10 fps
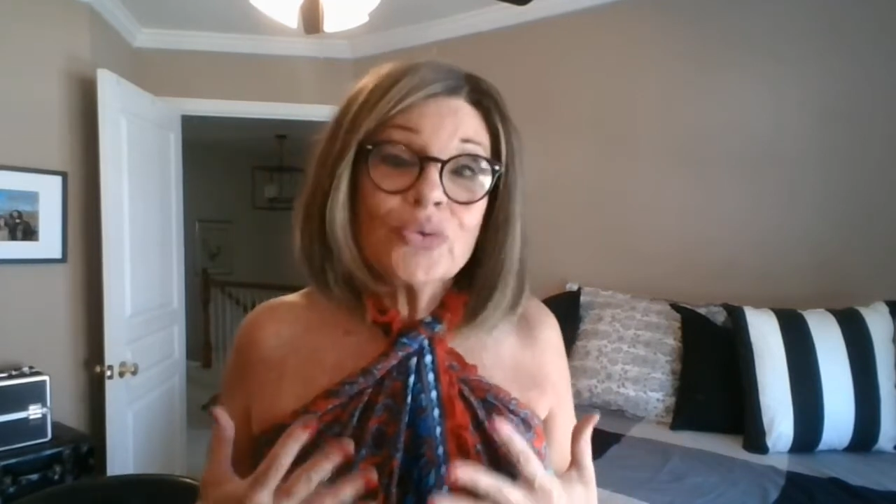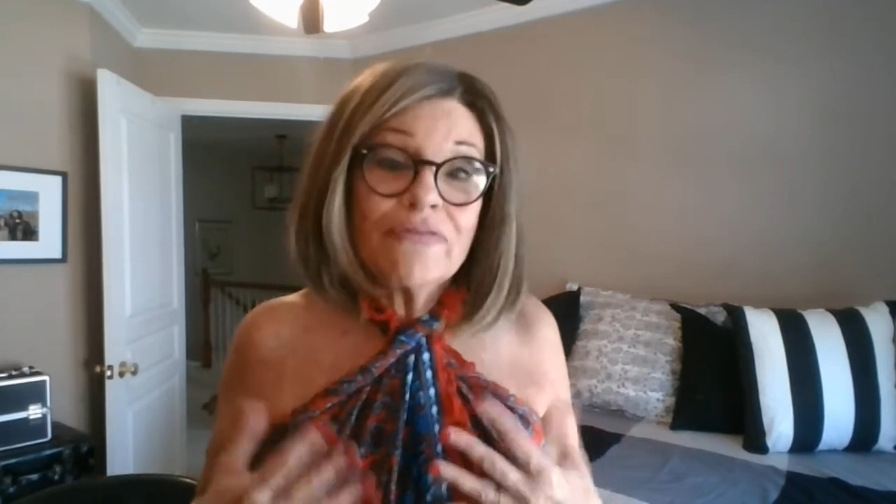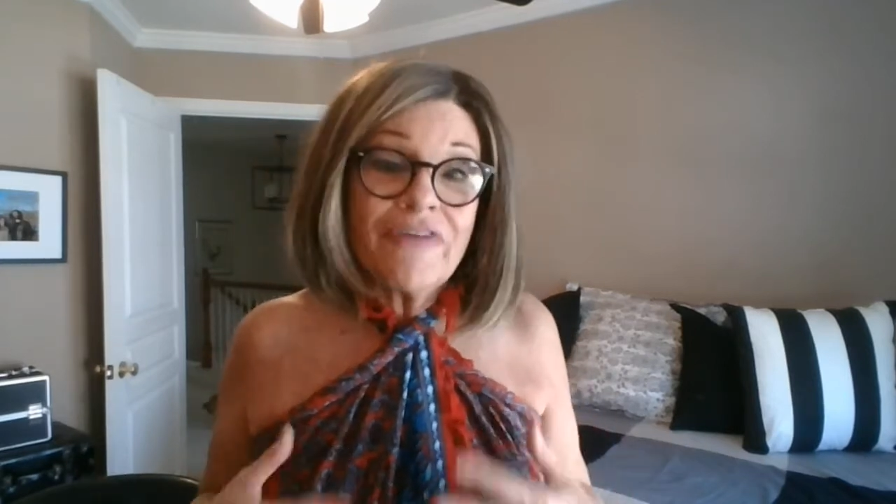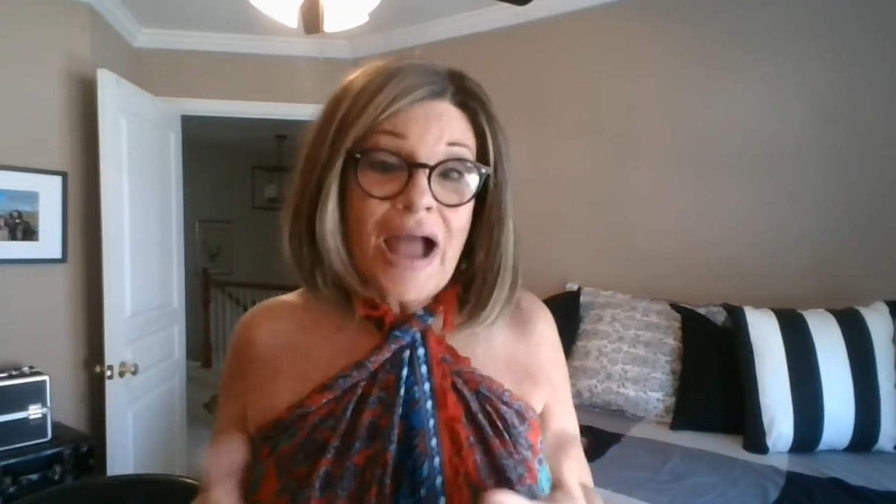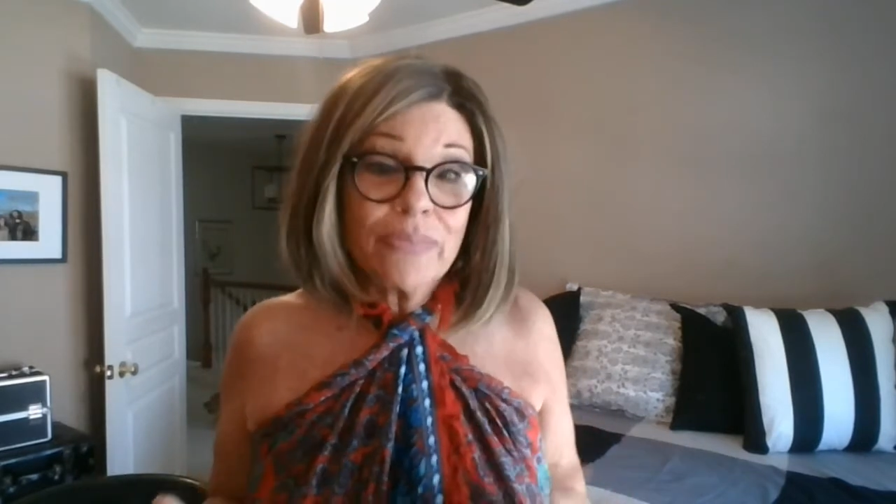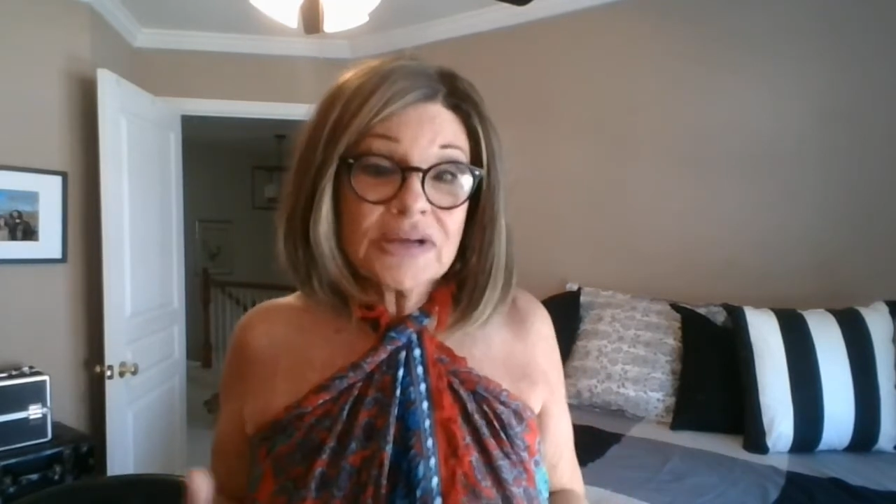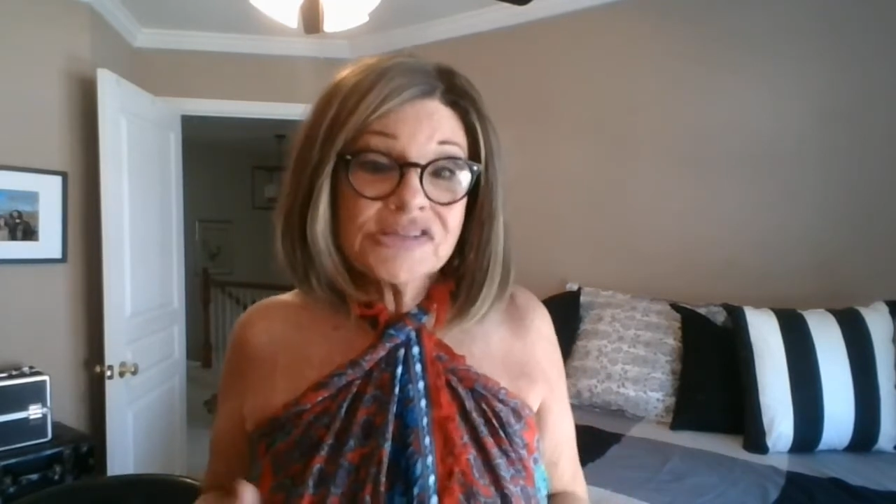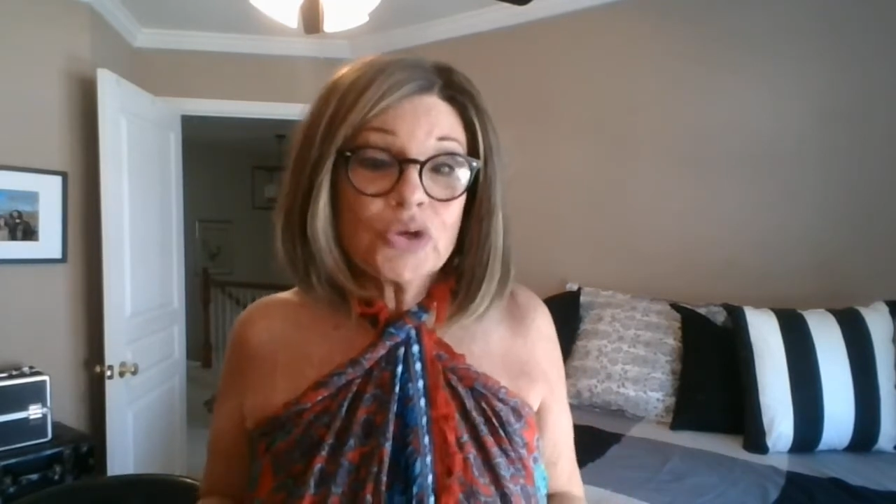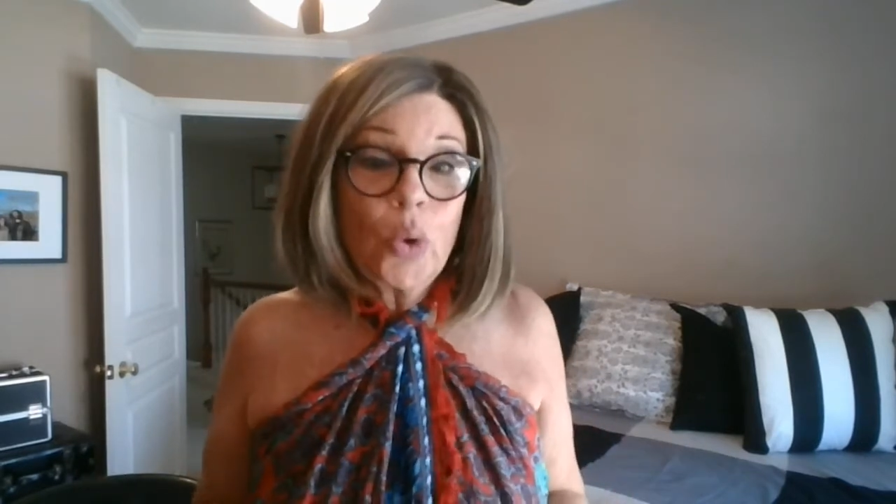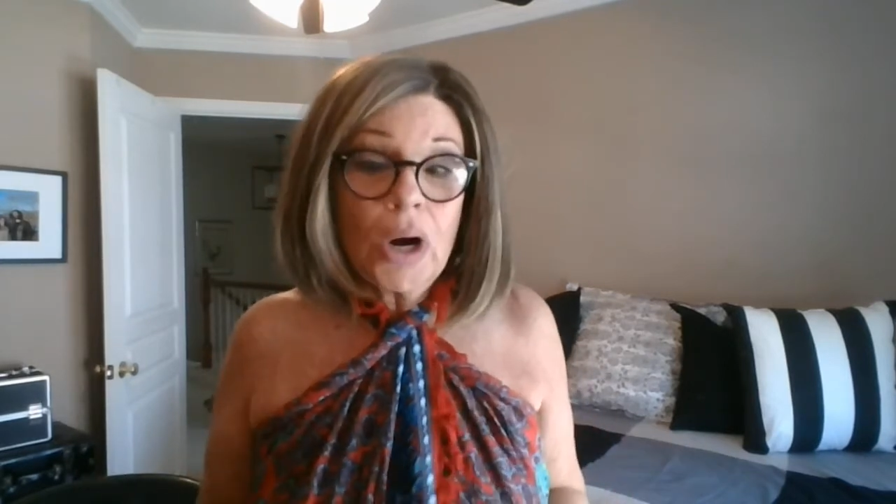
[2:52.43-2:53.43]
to a fabric
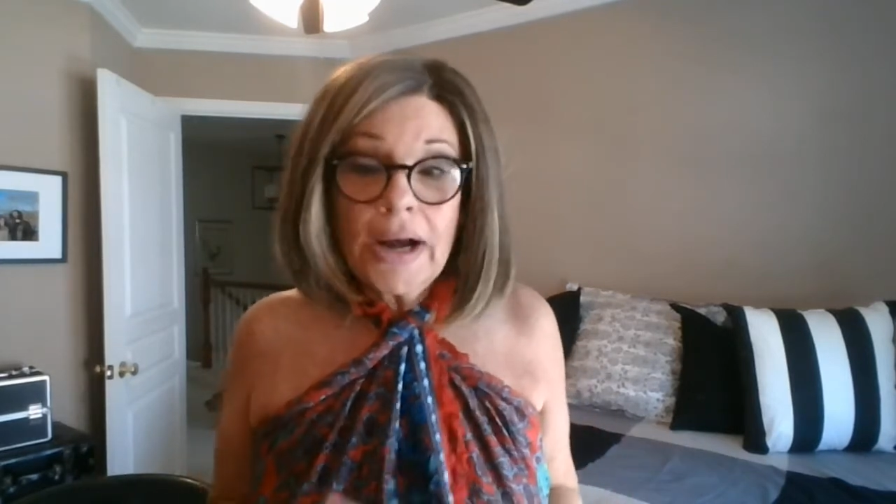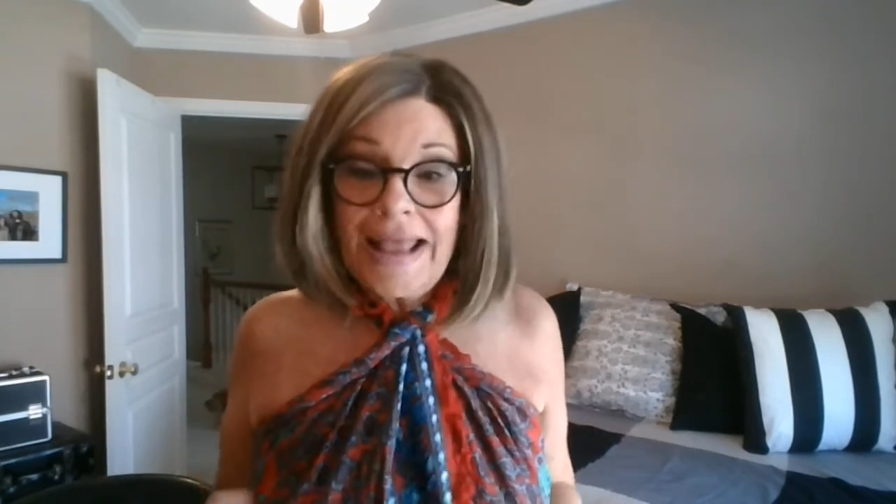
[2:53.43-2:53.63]
store